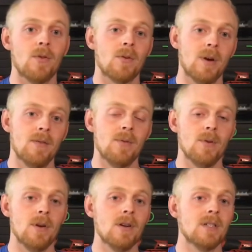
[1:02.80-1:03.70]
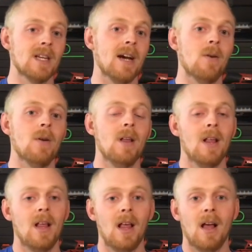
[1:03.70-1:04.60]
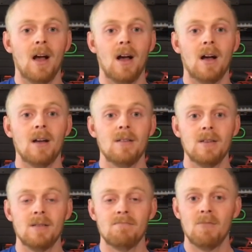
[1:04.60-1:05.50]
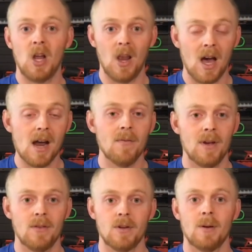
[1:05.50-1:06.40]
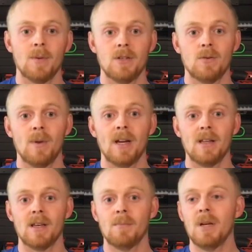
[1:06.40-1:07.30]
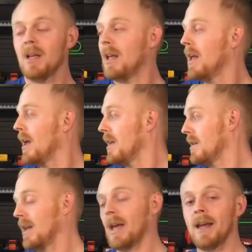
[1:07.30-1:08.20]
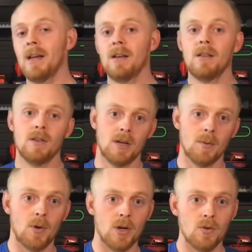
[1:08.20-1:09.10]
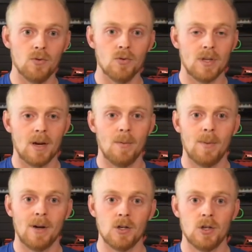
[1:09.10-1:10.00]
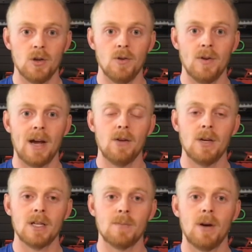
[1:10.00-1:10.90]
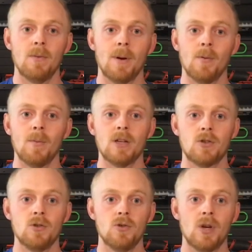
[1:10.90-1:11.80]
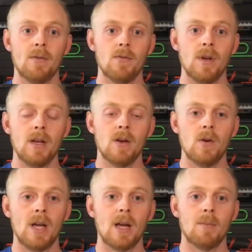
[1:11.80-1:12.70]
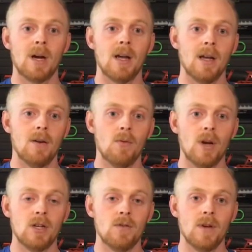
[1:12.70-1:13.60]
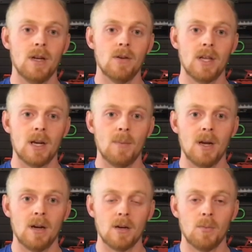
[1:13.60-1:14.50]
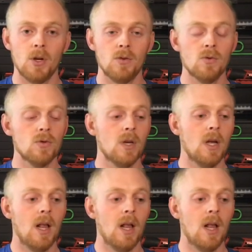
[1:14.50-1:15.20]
for quite a few years now, uh, a lot of other companies are making them. Like the Capri tools that I'm about to show you now. You guys might remember my screwdriver video and my wrench video that I made on Capri tools.